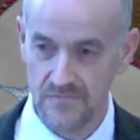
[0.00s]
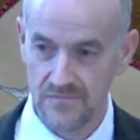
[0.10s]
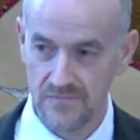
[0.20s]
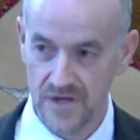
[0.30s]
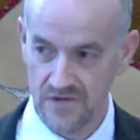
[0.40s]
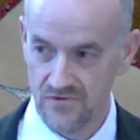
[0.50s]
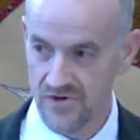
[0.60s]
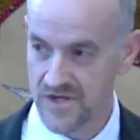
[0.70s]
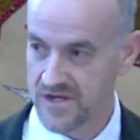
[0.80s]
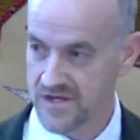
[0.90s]
in
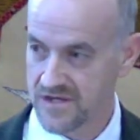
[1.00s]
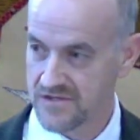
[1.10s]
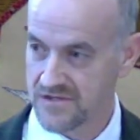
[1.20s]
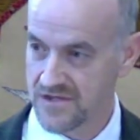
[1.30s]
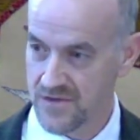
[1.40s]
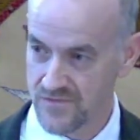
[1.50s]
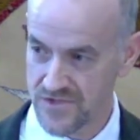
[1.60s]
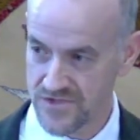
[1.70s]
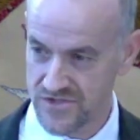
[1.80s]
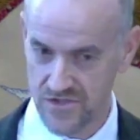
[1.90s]
Greek, it was
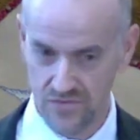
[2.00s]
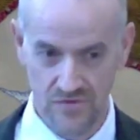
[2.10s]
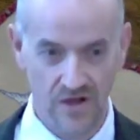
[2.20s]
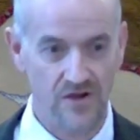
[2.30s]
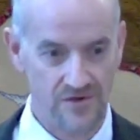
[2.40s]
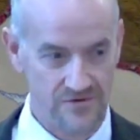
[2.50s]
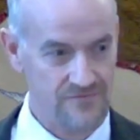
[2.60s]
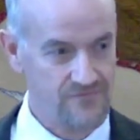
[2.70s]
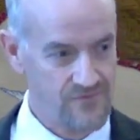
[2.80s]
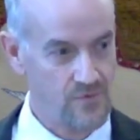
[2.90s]
too long
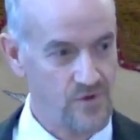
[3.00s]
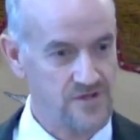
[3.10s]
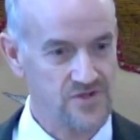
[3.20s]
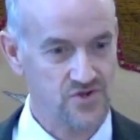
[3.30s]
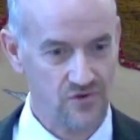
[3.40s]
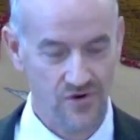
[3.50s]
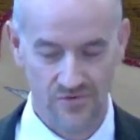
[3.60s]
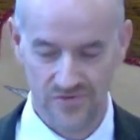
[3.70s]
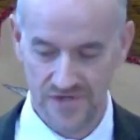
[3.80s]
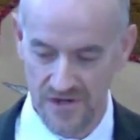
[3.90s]
for one
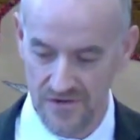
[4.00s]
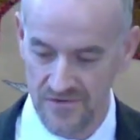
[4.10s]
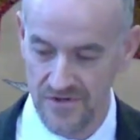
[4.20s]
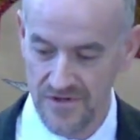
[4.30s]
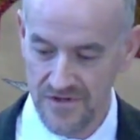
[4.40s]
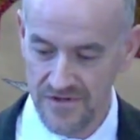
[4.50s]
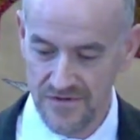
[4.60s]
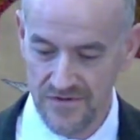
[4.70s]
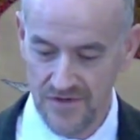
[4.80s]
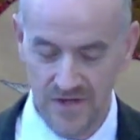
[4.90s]
scroll, so
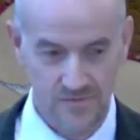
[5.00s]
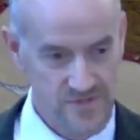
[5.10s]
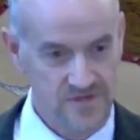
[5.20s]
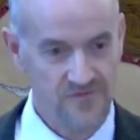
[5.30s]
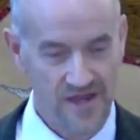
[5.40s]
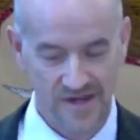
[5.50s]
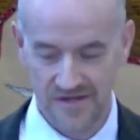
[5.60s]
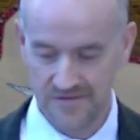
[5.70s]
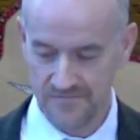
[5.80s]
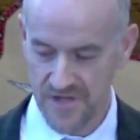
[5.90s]
it was divided
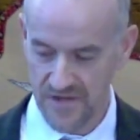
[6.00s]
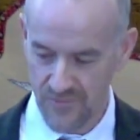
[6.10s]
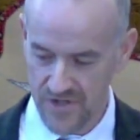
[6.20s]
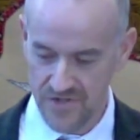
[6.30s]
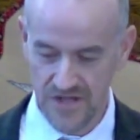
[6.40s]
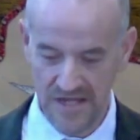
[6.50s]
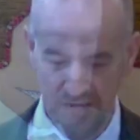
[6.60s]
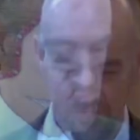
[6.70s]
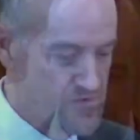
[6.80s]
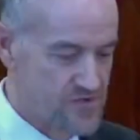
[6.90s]
the original
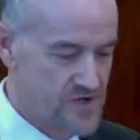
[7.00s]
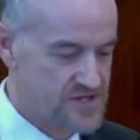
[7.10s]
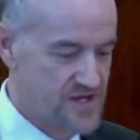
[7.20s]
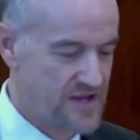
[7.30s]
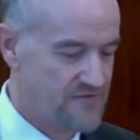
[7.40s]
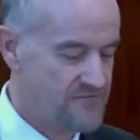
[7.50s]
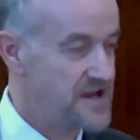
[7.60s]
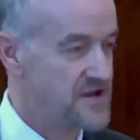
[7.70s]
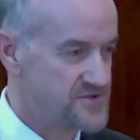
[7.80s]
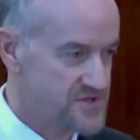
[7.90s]
Hebrew doesn't have
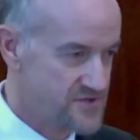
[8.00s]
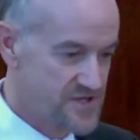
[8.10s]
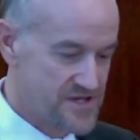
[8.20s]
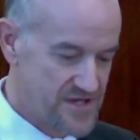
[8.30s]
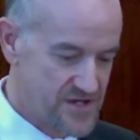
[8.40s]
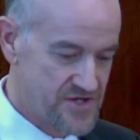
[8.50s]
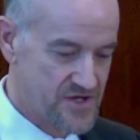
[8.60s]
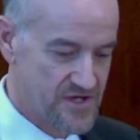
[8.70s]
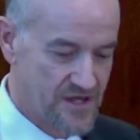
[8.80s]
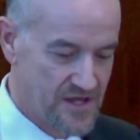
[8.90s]
vowels, so the
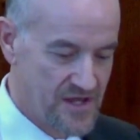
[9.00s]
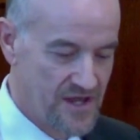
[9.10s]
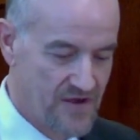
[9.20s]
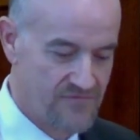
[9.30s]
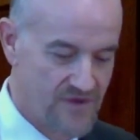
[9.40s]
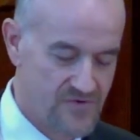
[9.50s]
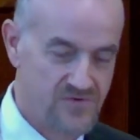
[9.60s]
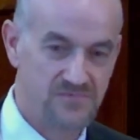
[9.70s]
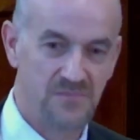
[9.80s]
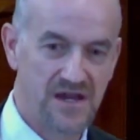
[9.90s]
addition of
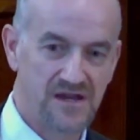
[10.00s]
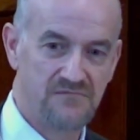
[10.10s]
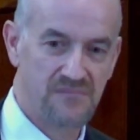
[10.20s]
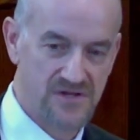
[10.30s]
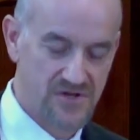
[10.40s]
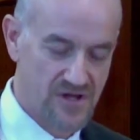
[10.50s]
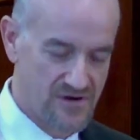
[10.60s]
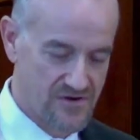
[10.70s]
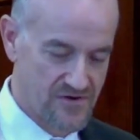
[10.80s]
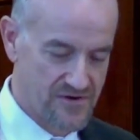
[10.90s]
those made it much
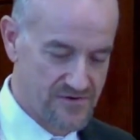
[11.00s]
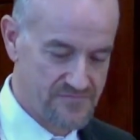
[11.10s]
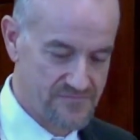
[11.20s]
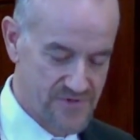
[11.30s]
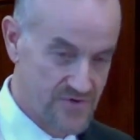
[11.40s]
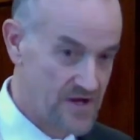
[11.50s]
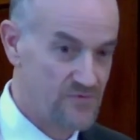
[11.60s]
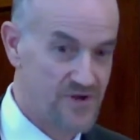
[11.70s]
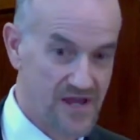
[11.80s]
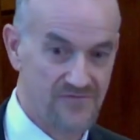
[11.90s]
longer. So now
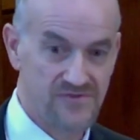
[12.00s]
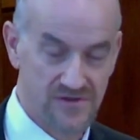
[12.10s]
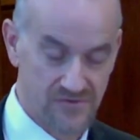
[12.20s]
we have two.